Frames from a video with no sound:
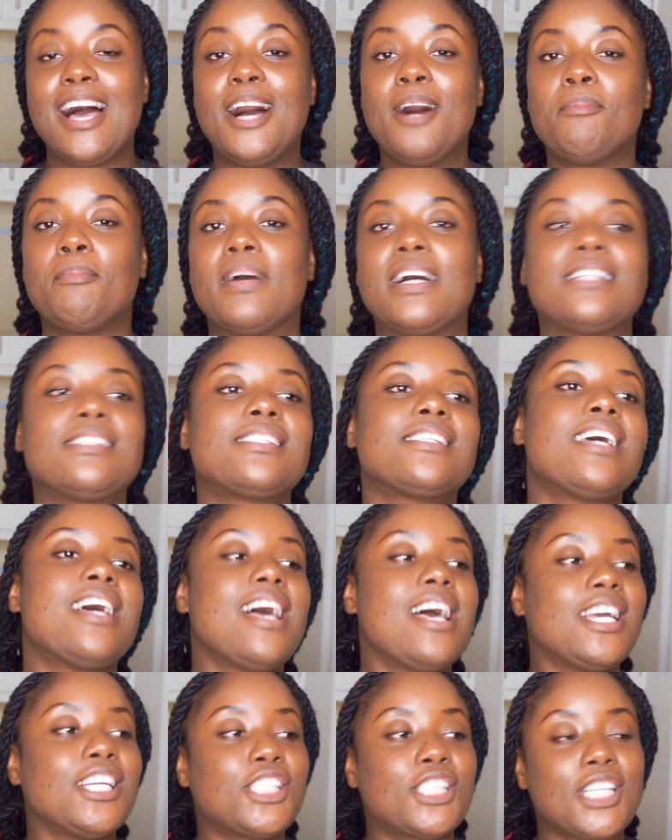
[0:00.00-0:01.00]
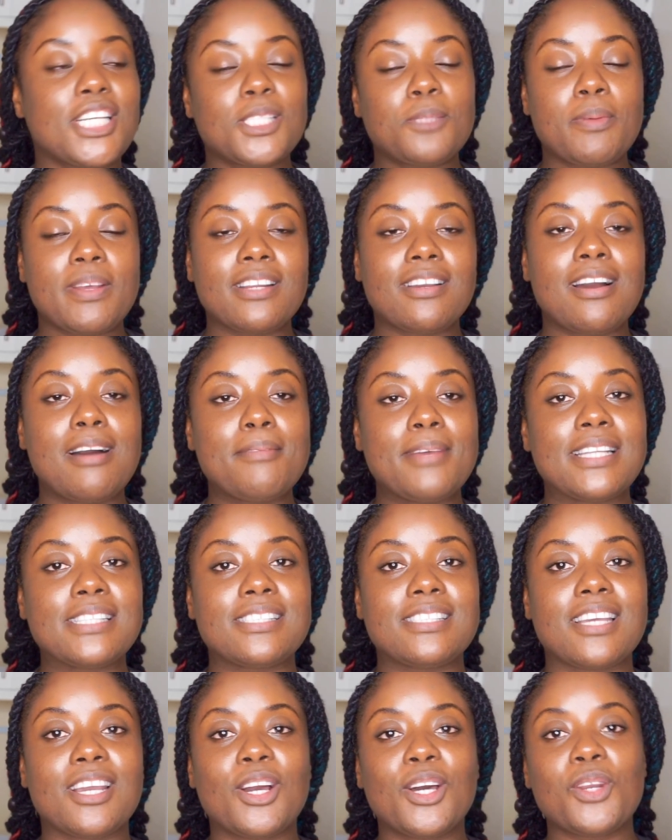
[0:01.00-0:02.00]
but she's been
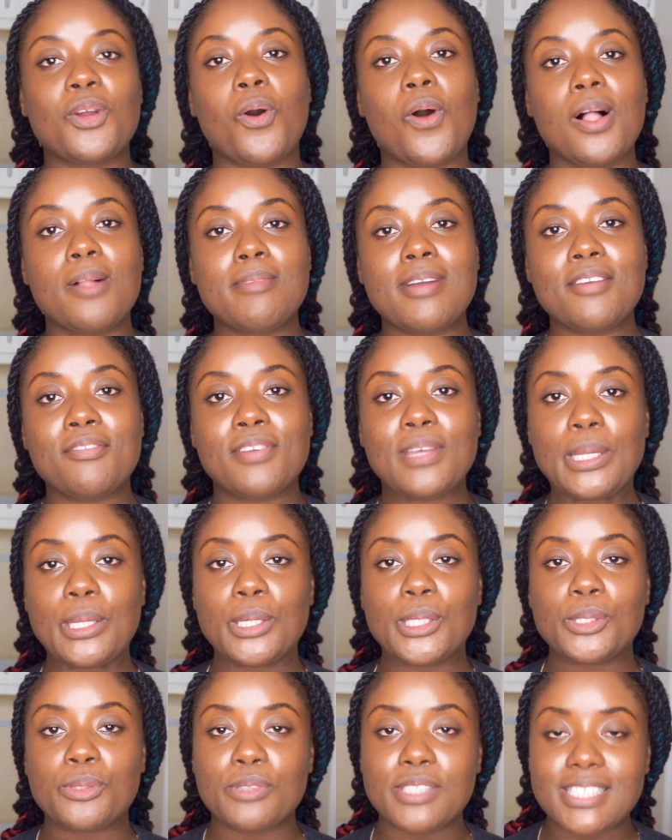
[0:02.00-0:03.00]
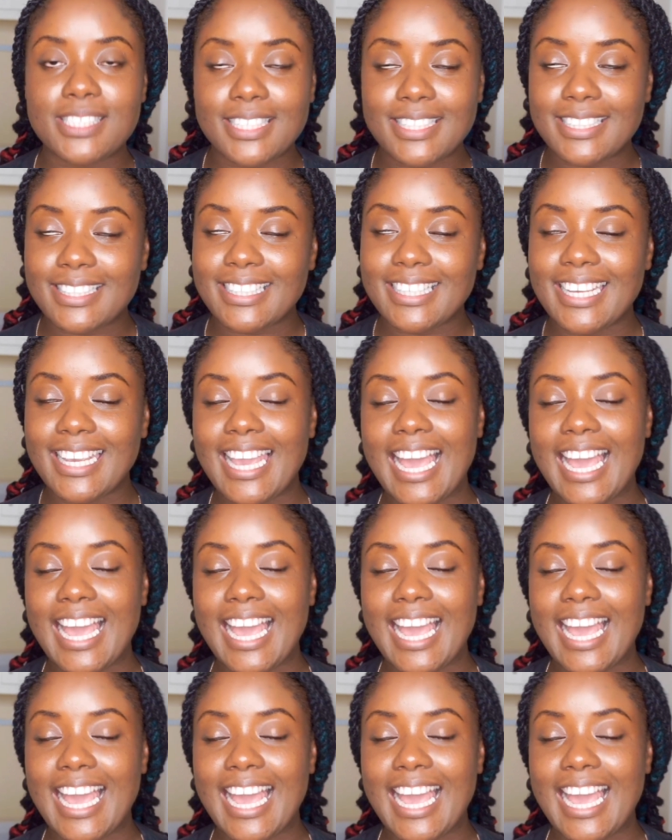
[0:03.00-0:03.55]
commenting on all my videos recently,